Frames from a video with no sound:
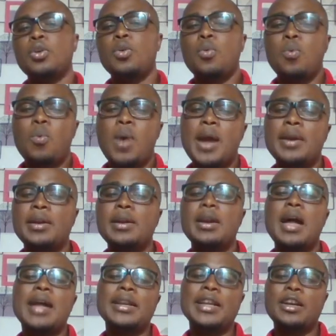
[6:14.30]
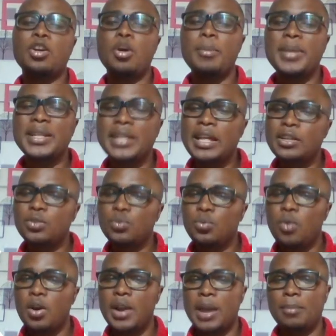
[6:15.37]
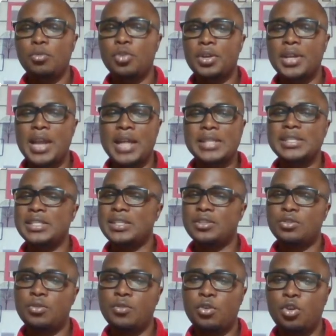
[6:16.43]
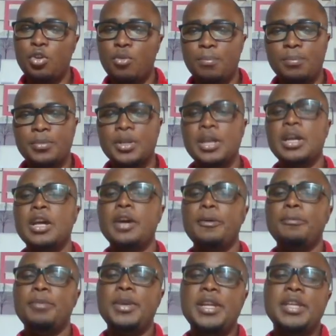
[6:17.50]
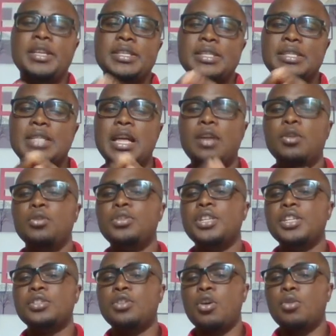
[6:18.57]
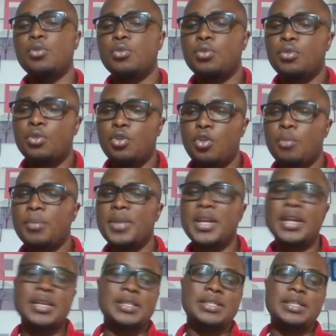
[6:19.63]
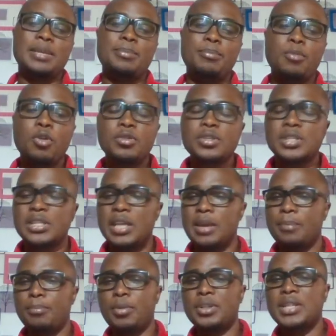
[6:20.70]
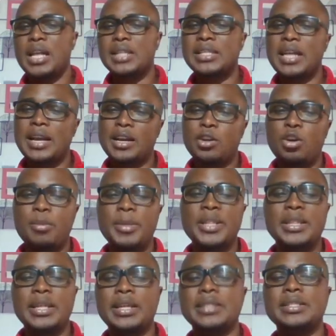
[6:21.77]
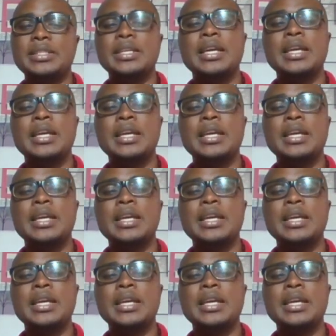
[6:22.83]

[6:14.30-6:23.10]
One, and the recommended one I'm looking at, is Chrome. Please download this Google Chrome. It's the most important and recommended.